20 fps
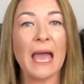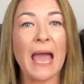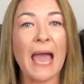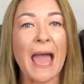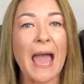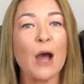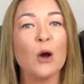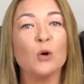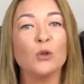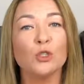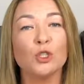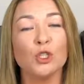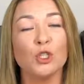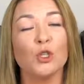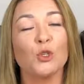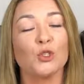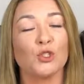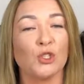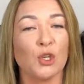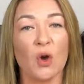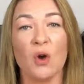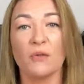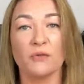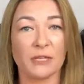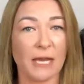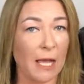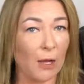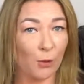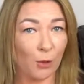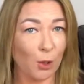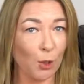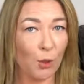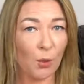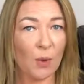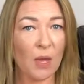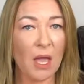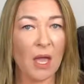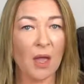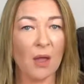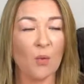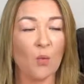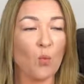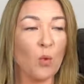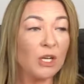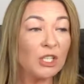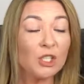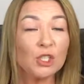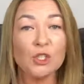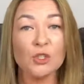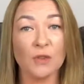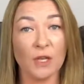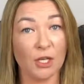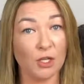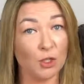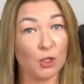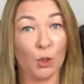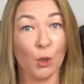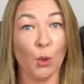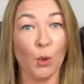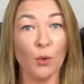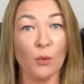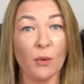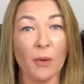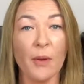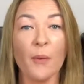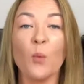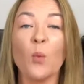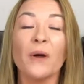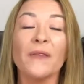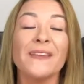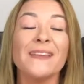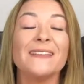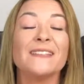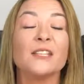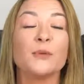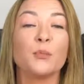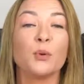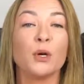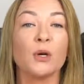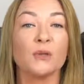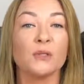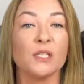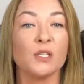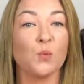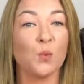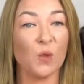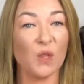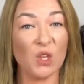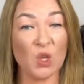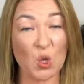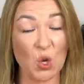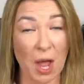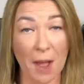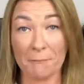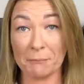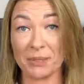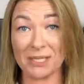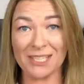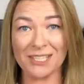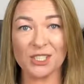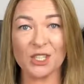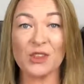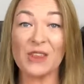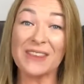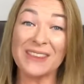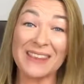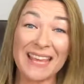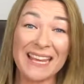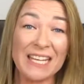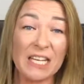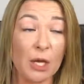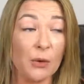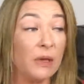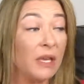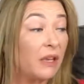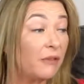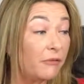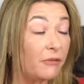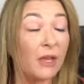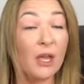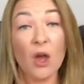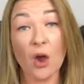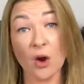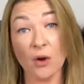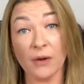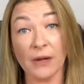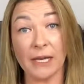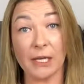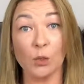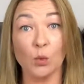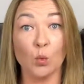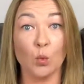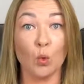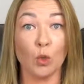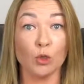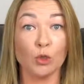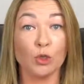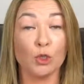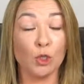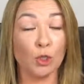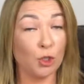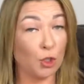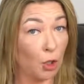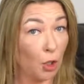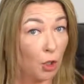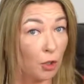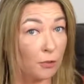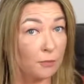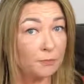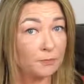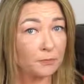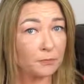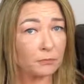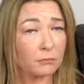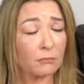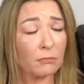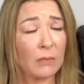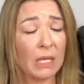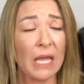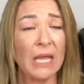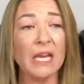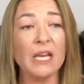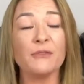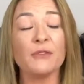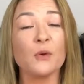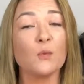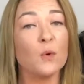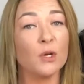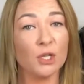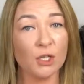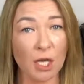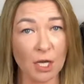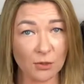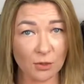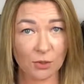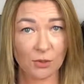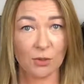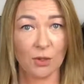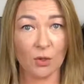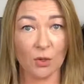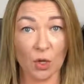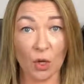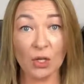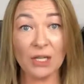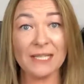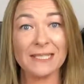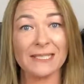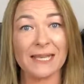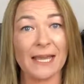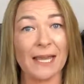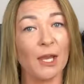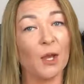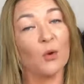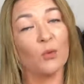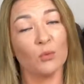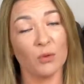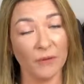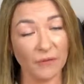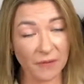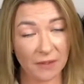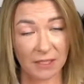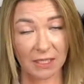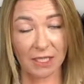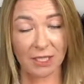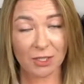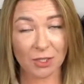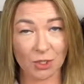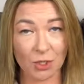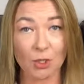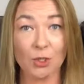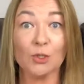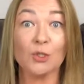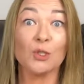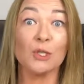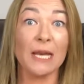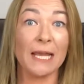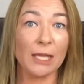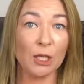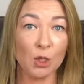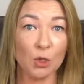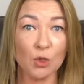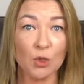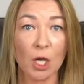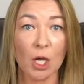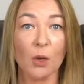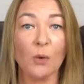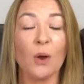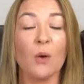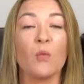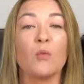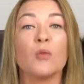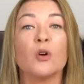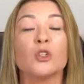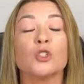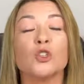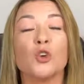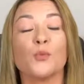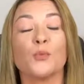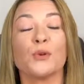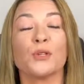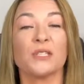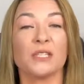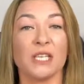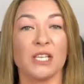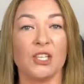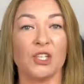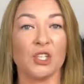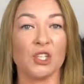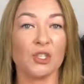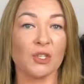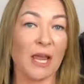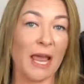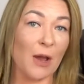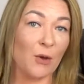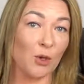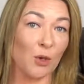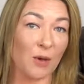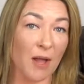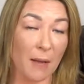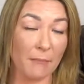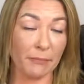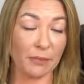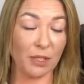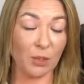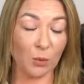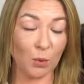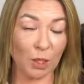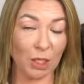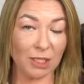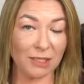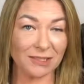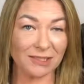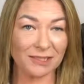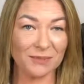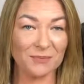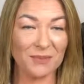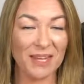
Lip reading: How do your staff tell you? What do they do? What is the process within your company so that they know if they are ill, what to do? And if they want to go on holiday, what they need to do to let you know and what's your procedures, how your company works.